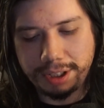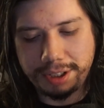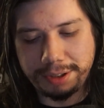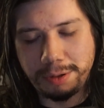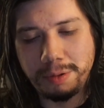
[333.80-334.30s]

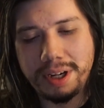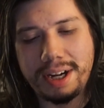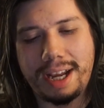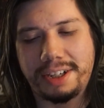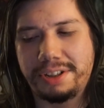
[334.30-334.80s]
you can
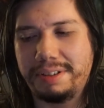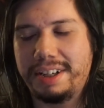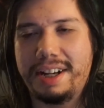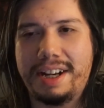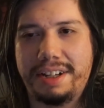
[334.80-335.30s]
actually
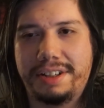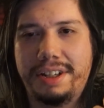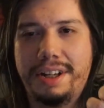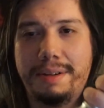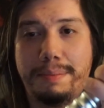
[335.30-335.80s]
connect
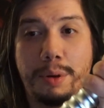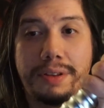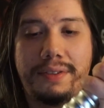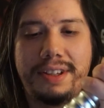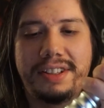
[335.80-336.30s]

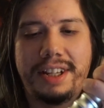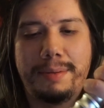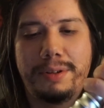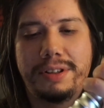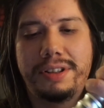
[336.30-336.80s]
both of these
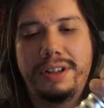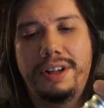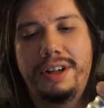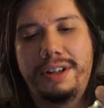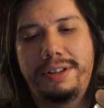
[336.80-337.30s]
sabers
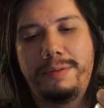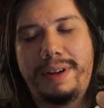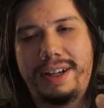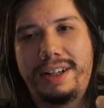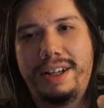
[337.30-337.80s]
to
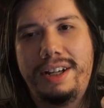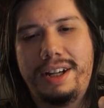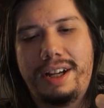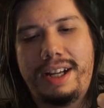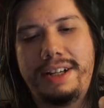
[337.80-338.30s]
make
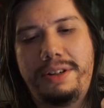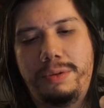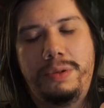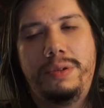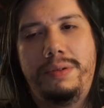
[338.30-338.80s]
a
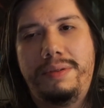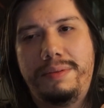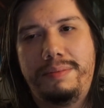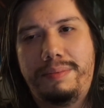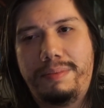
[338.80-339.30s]

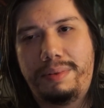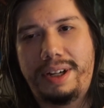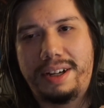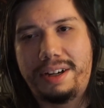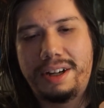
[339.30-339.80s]

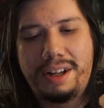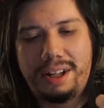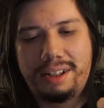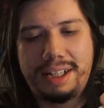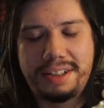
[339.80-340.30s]
dual-bladed
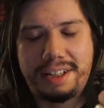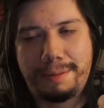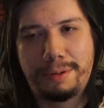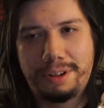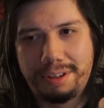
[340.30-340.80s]

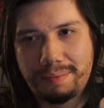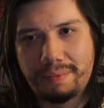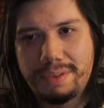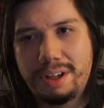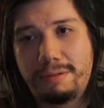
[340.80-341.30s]
lightsaber,
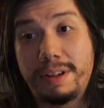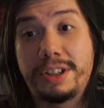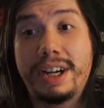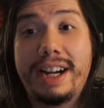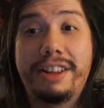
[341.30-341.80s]

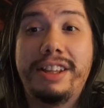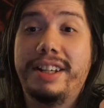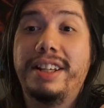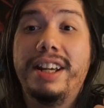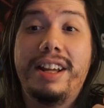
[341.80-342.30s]
which I
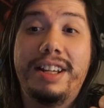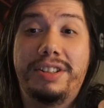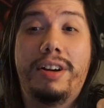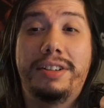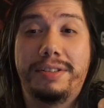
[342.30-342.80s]
think
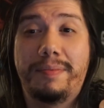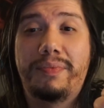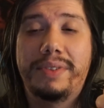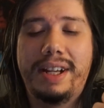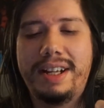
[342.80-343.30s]
is awesome.
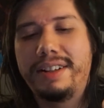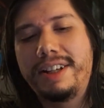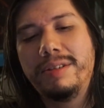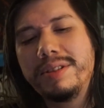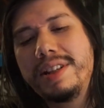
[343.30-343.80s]
It
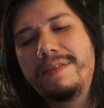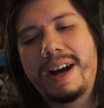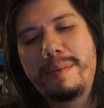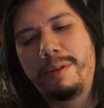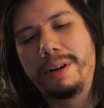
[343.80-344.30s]
kills the
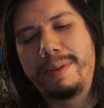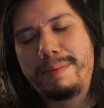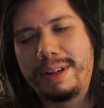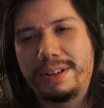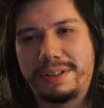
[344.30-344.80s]
vibe a little
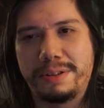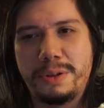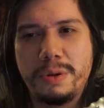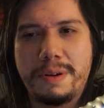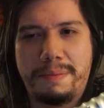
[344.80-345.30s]
bit because they're
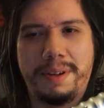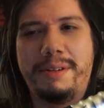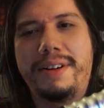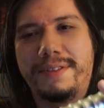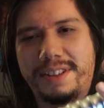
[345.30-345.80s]
2
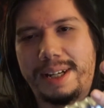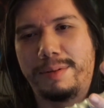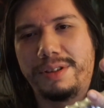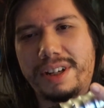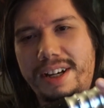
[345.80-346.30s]
completely different
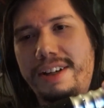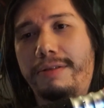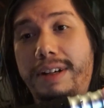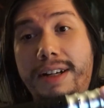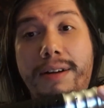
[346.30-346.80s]
sabers, I
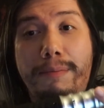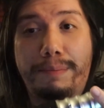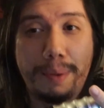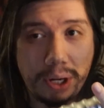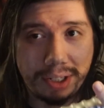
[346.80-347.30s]
agree,
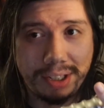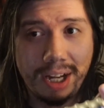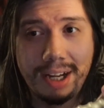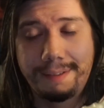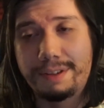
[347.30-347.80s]
but
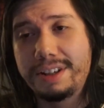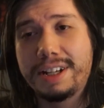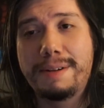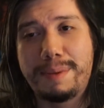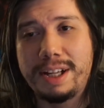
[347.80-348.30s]
for the
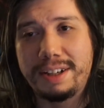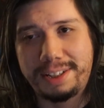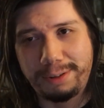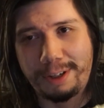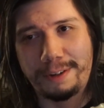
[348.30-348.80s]
time being,
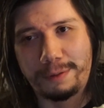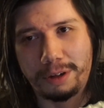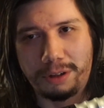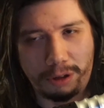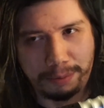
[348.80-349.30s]
until you can afford
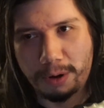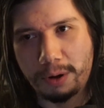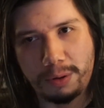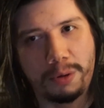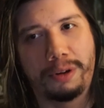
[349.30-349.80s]
a Darth
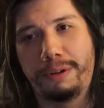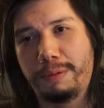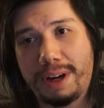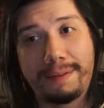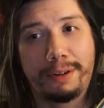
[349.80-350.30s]
Maul or
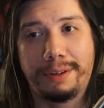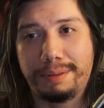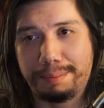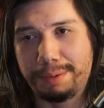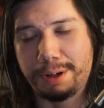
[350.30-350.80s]
whatever,
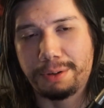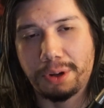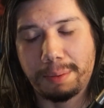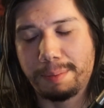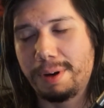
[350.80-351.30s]

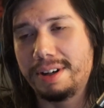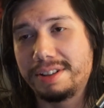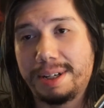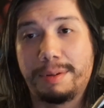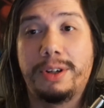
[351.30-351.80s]
double-bladed
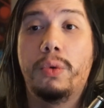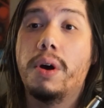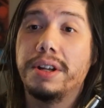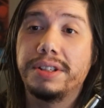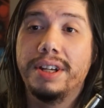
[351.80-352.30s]
saber you
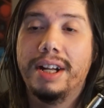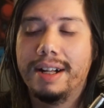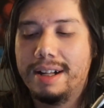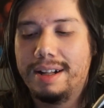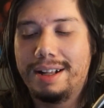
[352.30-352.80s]
want,
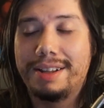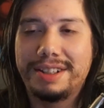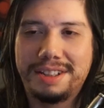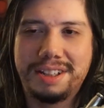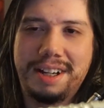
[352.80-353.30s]

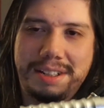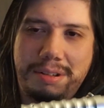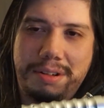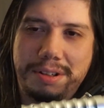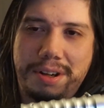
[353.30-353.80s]
this is a nice
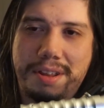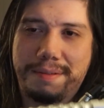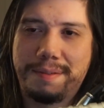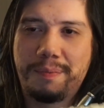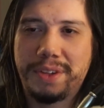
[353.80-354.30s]
little
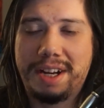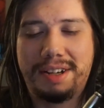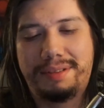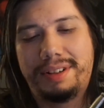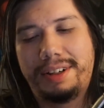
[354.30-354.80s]
alternative.
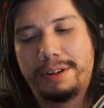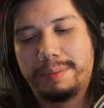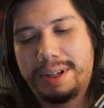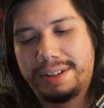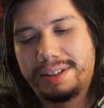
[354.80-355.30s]
And,
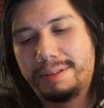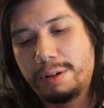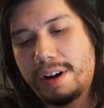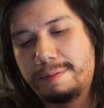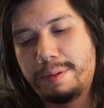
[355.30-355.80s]
it's a
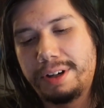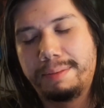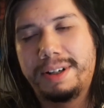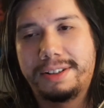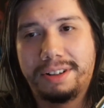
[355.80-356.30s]
little
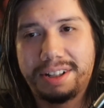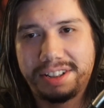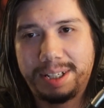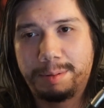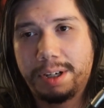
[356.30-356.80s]
off-putting because they're not the
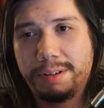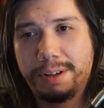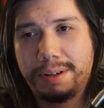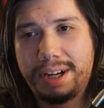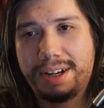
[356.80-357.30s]
same
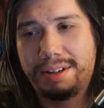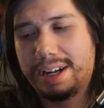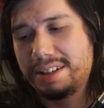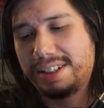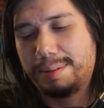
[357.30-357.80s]
color and
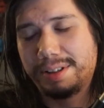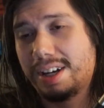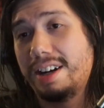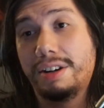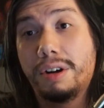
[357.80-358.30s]
not the same
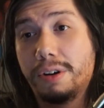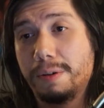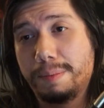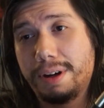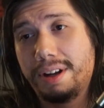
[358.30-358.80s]
design at
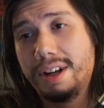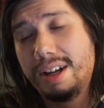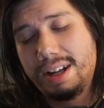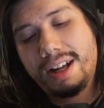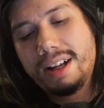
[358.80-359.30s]
all, but
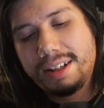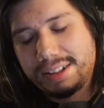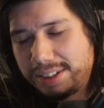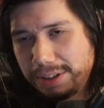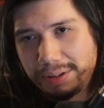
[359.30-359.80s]

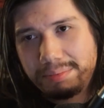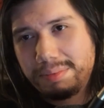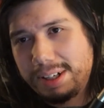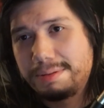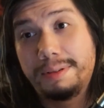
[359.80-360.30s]
still,
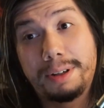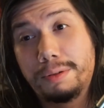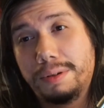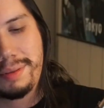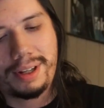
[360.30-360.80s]
it's really
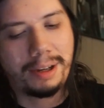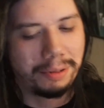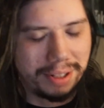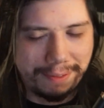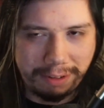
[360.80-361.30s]
cool. I will
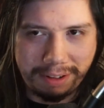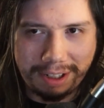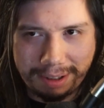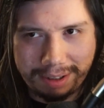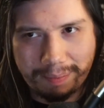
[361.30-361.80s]

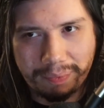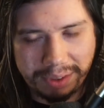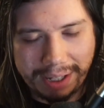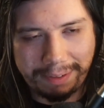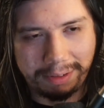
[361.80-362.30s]
definitely
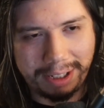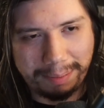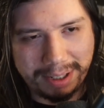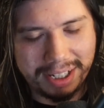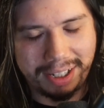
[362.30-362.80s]

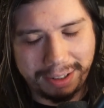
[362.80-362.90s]
be taking